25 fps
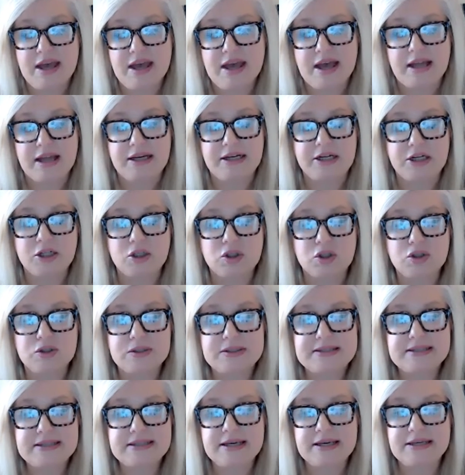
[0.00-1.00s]
And it
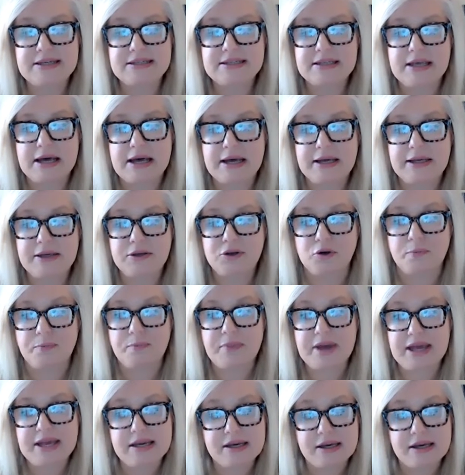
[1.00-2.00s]
includes things like your
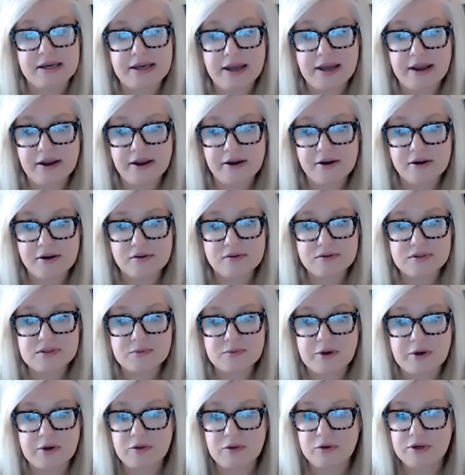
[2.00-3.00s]
bank accounts,
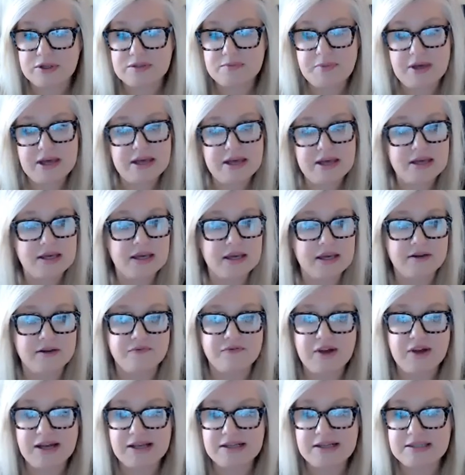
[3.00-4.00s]
whether it's banking,
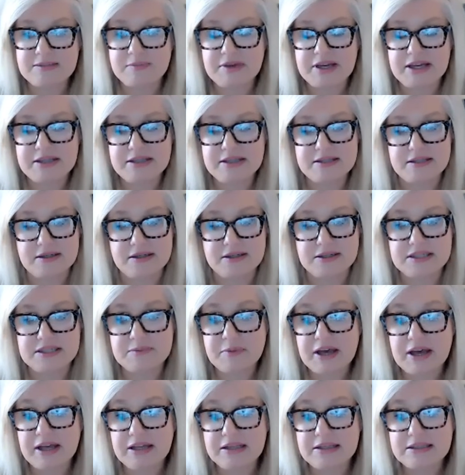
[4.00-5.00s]
investments, and
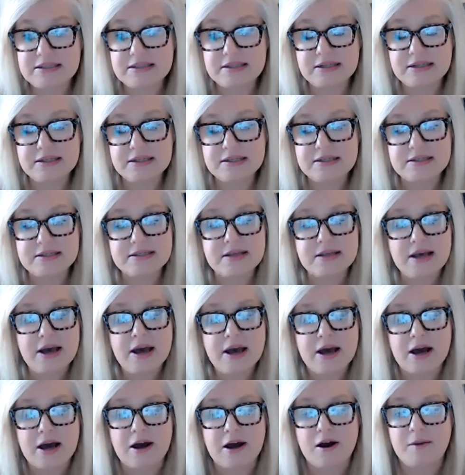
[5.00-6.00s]
expenses,
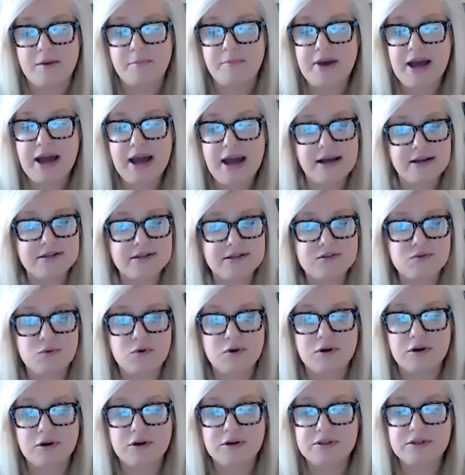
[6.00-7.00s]

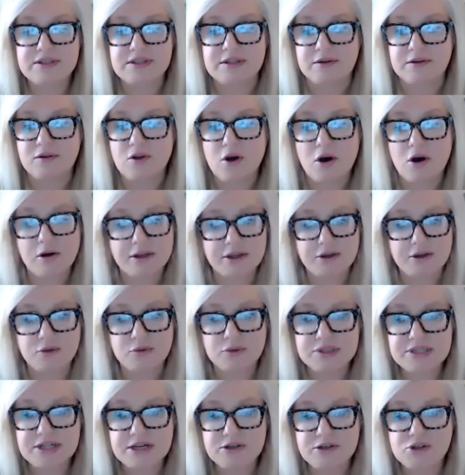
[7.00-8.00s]
passwords and login
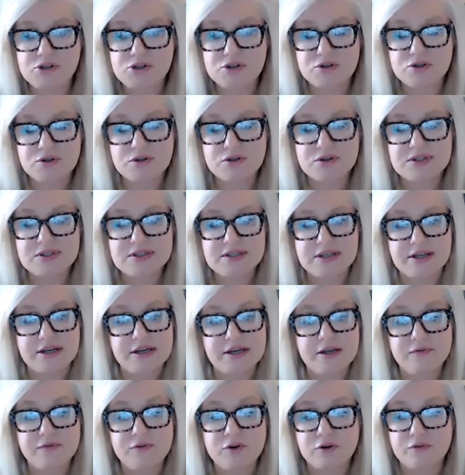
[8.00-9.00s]
credentials,
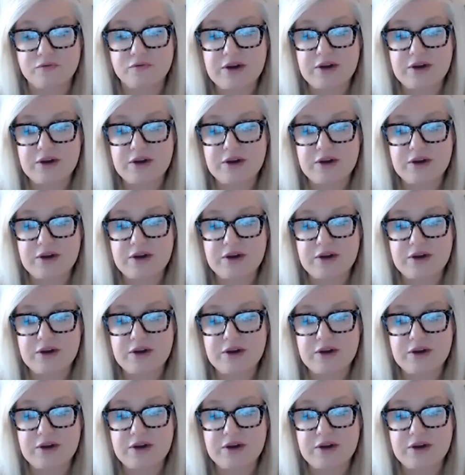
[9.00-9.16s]
any of your